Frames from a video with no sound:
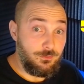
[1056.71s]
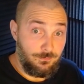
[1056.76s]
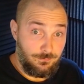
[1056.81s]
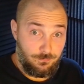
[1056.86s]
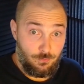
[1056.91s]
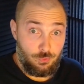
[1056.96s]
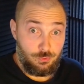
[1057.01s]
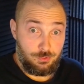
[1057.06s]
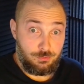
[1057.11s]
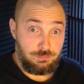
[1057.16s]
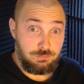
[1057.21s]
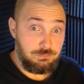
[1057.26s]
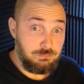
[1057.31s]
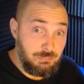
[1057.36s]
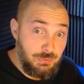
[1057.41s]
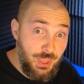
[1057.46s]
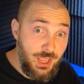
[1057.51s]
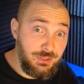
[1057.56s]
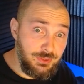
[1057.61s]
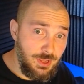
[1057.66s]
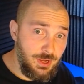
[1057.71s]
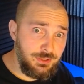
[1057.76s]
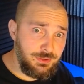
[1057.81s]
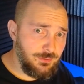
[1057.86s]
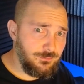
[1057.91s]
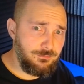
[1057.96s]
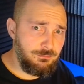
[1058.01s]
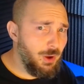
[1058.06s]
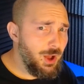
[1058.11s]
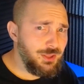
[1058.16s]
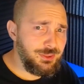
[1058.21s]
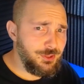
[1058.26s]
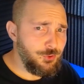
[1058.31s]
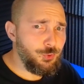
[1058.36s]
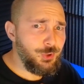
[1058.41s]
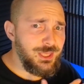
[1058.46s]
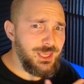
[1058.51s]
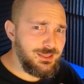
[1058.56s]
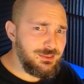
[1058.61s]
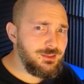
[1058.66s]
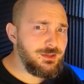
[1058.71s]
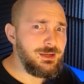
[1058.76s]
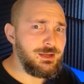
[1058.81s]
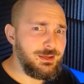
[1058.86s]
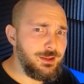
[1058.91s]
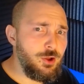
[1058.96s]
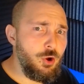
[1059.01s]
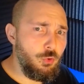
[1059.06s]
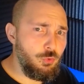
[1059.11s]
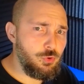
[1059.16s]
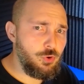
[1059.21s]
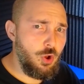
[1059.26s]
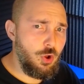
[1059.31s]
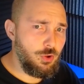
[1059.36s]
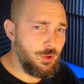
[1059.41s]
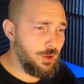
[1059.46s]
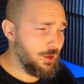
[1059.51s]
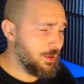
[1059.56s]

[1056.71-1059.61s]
For that kind of money, you can't really go wrong.